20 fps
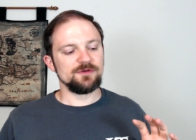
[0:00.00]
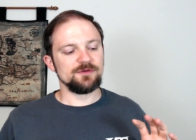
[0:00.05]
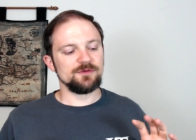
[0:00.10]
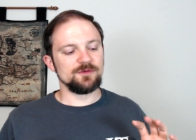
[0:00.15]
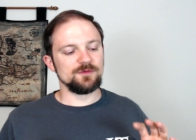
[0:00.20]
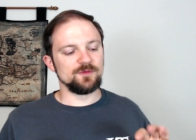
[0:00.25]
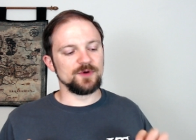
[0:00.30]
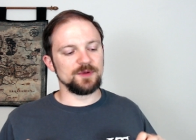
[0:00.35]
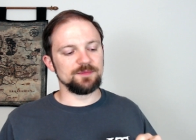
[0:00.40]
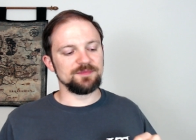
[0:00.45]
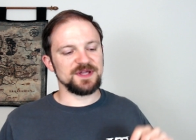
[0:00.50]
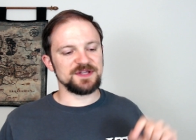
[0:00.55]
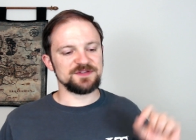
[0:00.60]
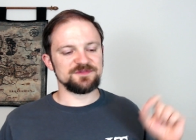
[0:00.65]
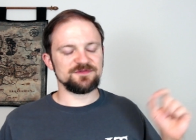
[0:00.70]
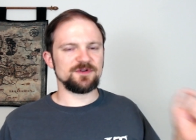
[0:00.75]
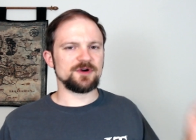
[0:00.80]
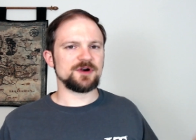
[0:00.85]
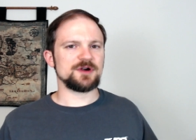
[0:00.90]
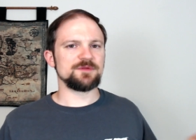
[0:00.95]
what makes
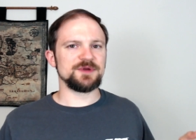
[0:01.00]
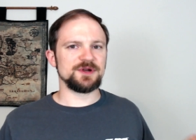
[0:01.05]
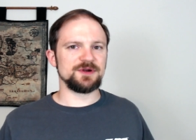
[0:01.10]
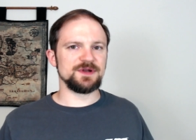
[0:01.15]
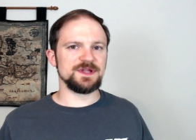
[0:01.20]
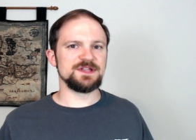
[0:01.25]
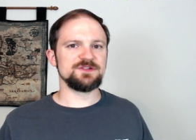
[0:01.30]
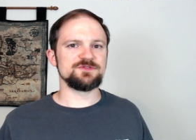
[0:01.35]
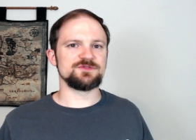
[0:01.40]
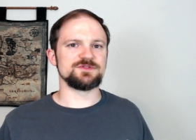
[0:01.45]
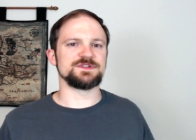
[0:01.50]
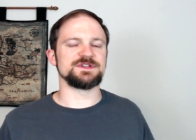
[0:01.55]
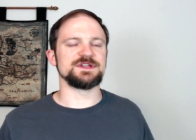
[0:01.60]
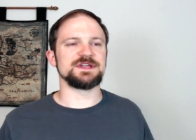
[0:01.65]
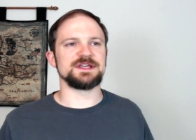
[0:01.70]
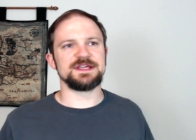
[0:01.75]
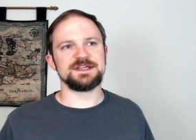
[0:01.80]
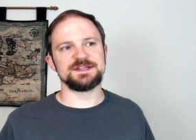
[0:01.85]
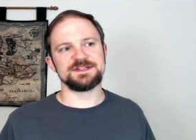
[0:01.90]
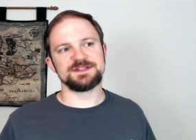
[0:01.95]
Faramir
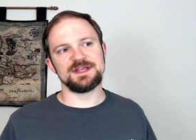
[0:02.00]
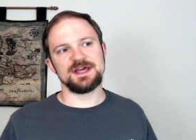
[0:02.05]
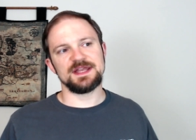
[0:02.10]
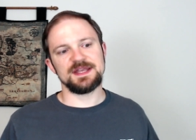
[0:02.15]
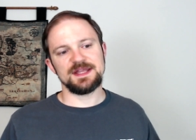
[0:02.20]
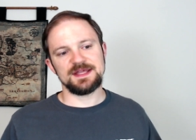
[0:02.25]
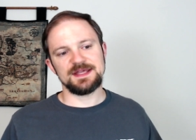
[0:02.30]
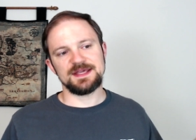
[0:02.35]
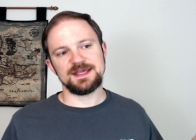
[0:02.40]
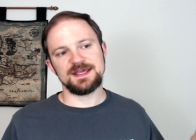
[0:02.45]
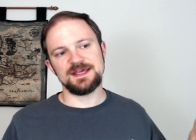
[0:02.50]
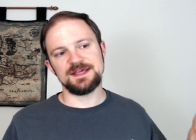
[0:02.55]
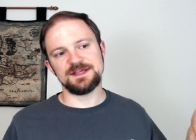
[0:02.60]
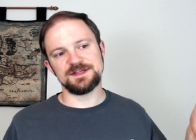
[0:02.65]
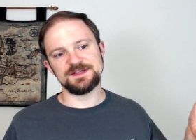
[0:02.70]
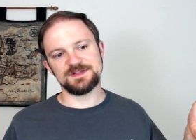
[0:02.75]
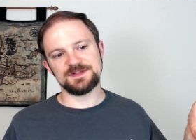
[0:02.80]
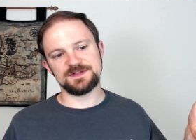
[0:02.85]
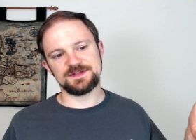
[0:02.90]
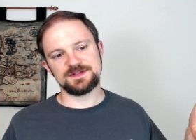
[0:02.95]
interesting is that
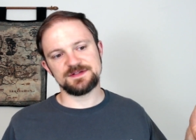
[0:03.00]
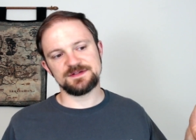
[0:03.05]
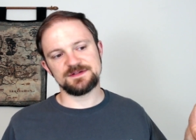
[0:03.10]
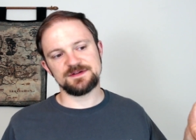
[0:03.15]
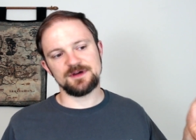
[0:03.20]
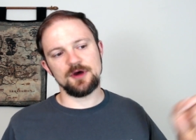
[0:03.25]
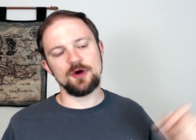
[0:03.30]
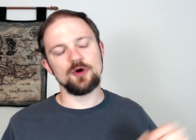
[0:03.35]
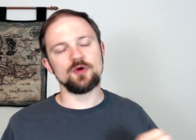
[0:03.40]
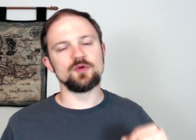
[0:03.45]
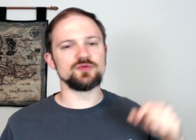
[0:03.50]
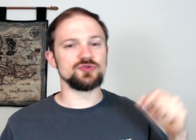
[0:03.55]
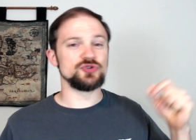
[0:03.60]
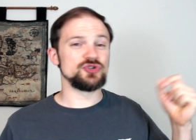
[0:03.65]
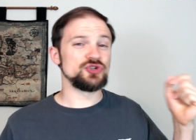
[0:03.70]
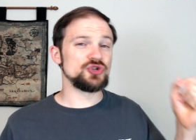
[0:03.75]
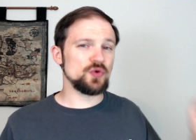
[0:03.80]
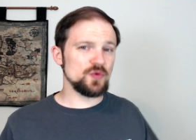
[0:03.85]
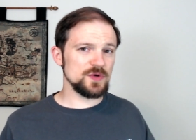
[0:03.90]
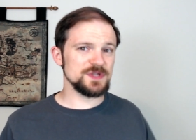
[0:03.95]
his own
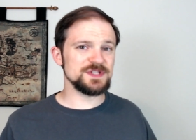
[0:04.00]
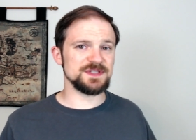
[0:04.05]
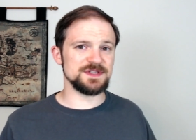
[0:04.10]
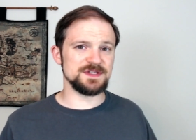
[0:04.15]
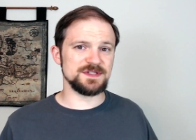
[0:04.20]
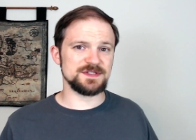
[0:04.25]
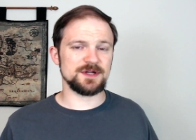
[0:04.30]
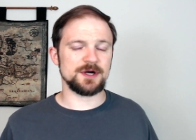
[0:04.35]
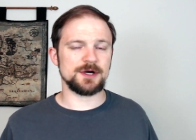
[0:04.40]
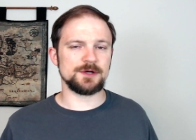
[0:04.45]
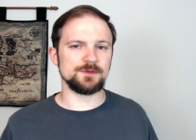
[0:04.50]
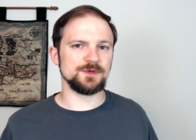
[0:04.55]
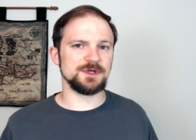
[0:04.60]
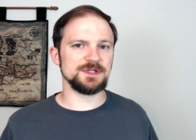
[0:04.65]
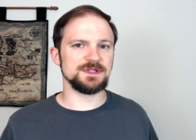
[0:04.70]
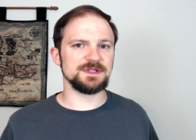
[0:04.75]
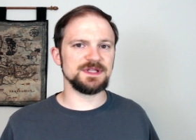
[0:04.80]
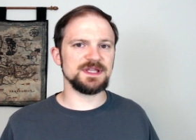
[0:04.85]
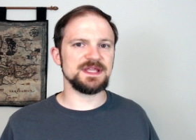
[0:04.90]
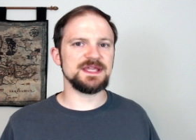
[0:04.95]
choices are
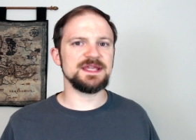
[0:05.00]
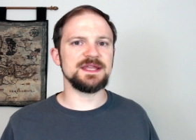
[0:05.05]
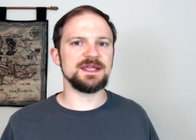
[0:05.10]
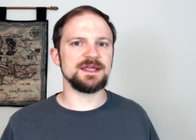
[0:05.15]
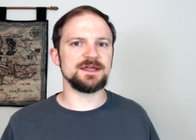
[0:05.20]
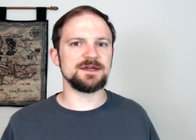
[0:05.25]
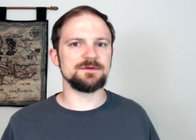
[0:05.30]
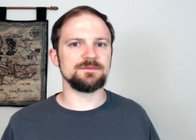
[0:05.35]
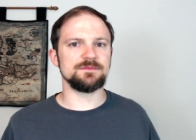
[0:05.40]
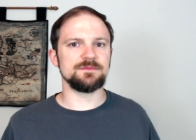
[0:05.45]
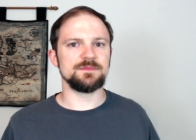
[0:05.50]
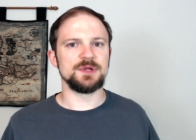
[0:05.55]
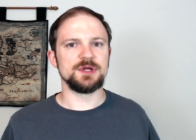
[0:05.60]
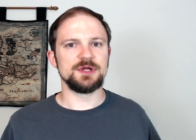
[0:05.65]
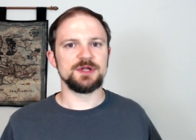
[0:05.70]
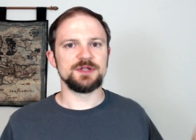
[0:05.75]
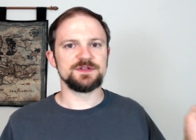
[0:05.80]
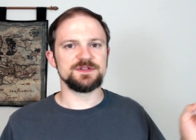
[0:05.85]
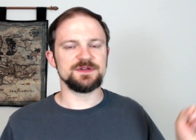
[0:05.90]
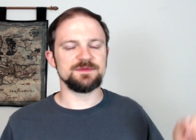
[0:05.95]
what lead him
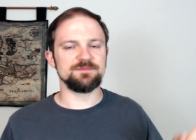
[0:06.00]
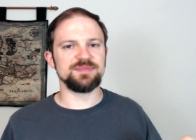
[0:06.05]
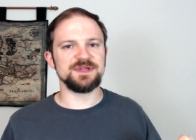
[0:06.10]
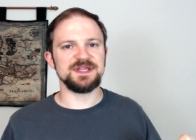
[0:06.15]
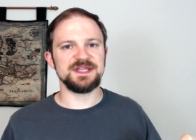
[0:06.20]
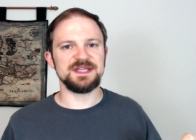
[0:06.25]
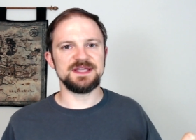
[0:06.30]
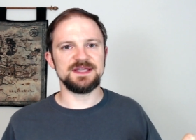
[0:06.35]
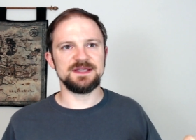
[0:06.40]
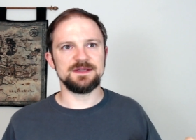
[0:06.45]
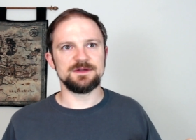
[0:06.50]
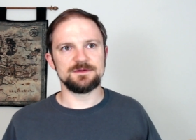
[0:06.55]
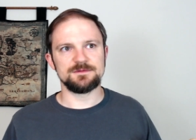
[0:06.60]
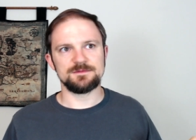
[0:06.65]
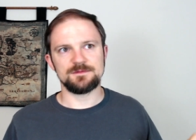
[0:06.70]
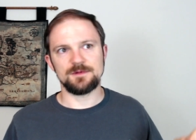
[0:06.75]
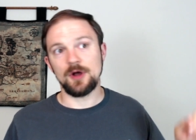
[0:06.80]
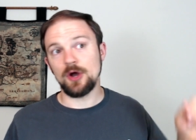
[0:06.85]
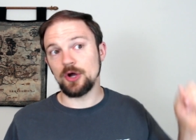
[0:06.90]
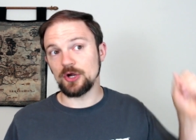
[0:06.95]
to be
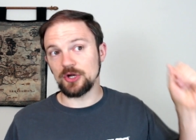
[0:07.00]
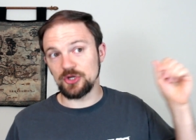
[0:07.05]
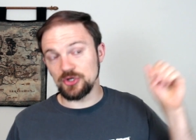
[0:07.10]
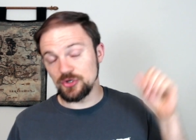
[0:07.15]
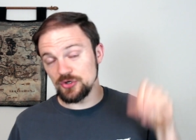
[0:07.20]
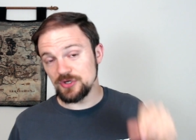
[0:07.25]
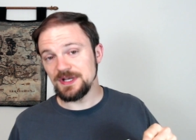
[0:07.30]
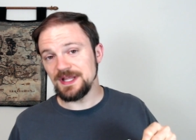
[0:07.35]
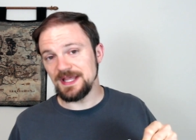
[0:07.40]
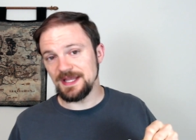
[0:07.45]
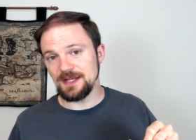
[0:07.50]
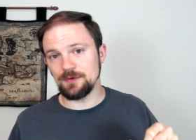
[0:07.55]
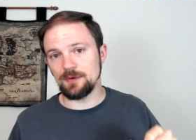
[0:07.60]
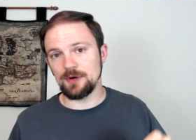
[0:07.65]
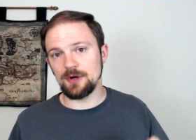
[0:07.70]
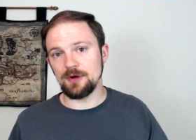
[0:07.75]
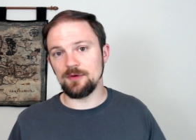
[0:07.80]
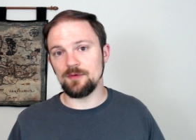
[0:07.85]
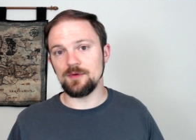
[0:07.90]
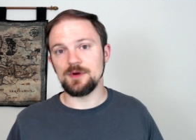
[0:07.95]
a good
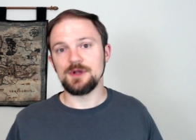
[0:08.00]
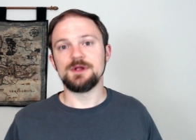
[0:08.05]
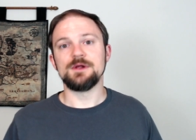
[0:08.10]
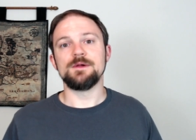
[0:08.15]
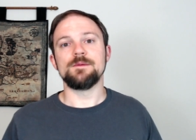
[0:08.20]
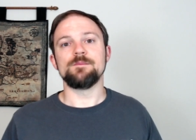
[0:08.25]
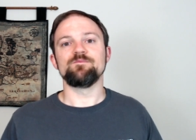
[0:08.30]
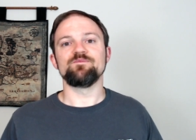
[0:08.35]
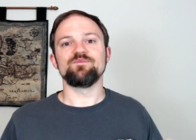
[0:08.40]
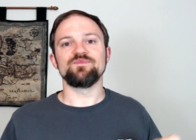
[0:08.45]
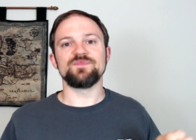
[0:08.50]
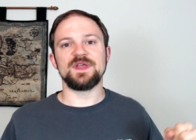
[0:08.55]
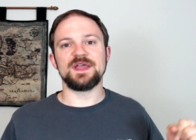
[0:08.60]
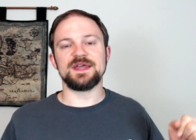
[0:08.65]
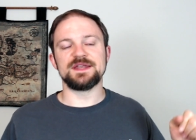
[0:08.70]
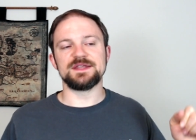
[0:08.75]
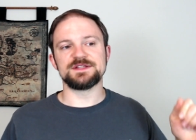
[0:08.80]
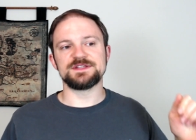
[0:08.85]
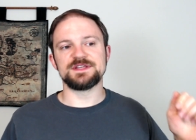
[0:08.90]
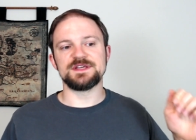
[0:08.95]
hero,
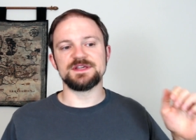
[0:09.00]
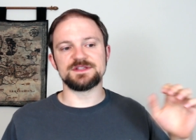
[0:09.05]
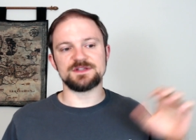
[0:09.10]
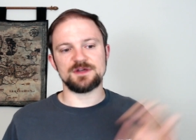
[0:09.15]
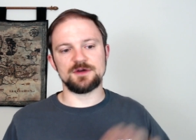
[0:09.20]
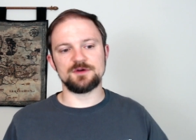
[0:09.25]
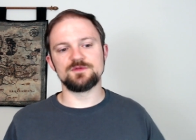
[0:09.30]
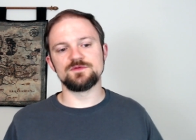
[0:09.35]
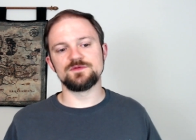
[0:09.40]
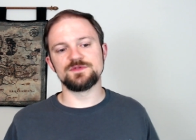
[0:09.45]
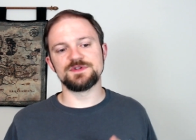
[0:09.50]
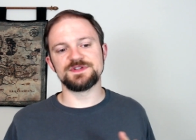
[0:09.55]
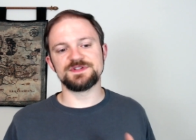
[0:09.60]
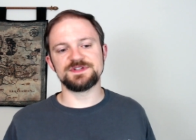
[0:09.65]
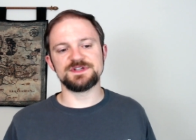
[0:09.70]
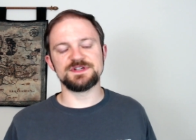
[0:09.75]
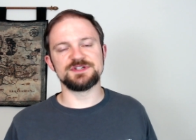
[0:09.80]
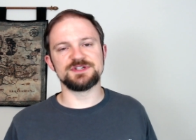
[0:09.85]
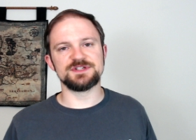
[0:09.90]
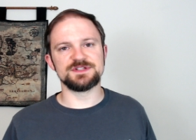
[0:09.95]
and it's his own
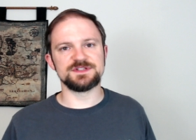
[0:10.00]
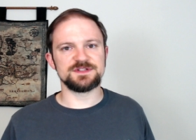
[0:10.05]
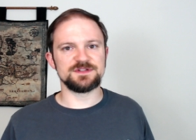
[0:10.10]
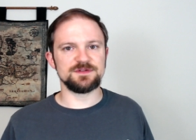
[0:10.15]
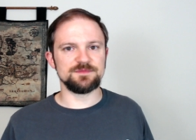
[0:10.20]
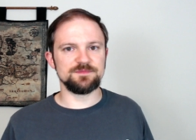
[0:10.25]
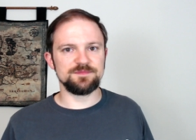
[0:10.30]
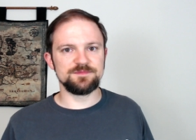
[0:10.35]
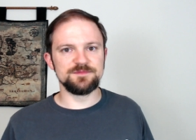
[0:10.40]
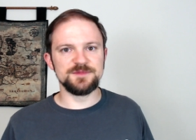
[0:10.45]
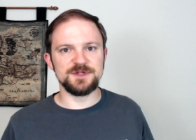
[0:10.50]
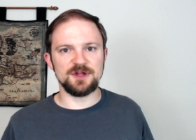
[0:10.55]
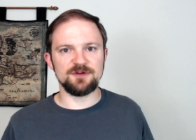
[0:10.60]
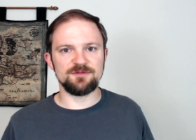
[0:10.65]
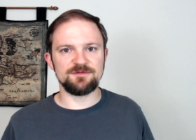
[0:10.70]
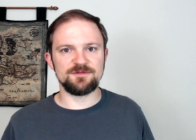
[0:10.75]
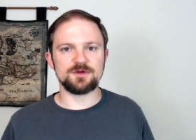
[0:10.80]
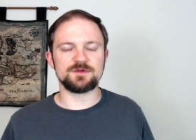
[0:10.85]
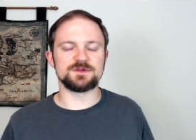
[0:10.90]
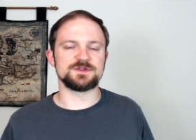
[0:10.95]
decisions to,
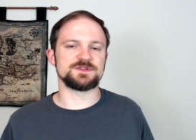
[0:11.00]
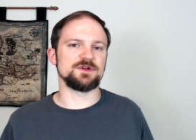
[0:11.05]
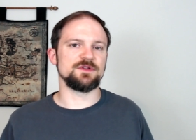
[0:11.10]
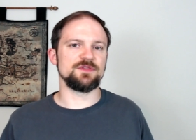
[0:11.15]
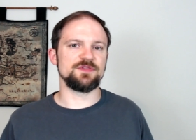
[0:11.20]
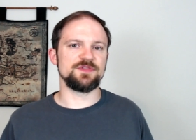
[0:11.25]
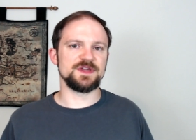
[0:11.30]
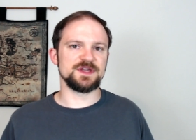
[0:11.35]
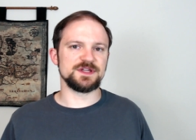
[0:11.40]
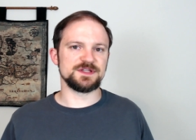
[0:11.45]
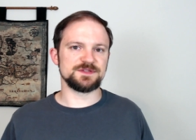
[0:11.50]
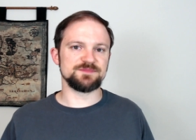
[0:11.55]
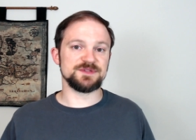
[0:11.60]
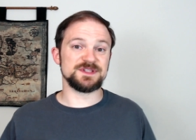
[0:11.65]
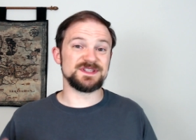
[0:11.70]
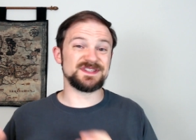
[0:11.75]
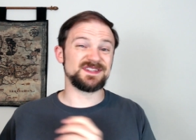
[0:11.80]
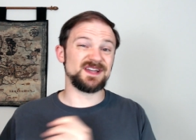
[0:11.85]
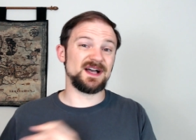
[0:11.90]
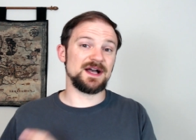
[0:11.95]
focus on things
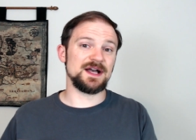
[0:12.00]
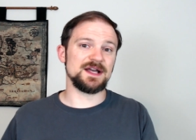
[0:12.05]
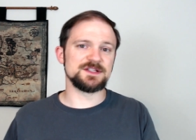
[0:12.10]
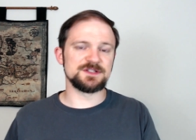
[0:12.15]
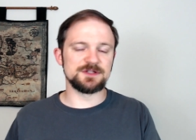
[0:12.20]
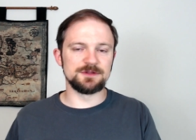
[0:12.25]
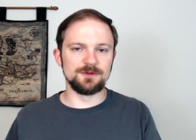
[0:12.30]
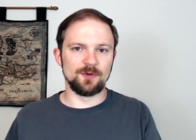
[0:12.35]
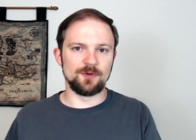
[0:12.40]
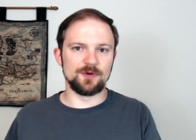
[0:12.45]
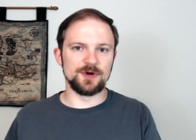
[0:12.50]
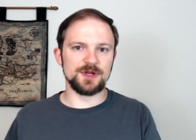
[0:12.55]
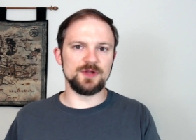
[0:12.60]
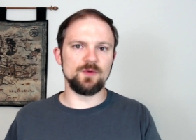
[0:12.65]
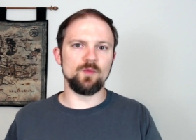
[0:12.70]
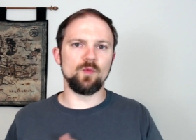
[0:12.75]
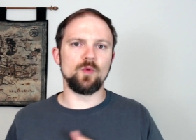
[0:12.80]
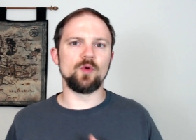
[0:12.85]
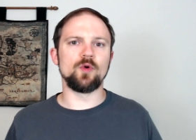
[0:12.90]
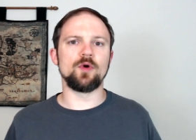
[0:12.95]
besides glory
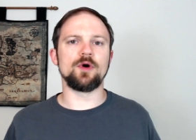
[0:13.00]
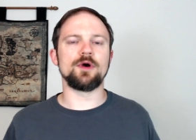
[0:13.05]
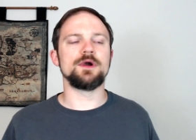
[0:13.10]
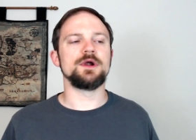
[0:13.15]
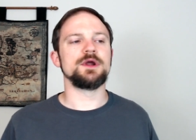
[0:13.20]
and war,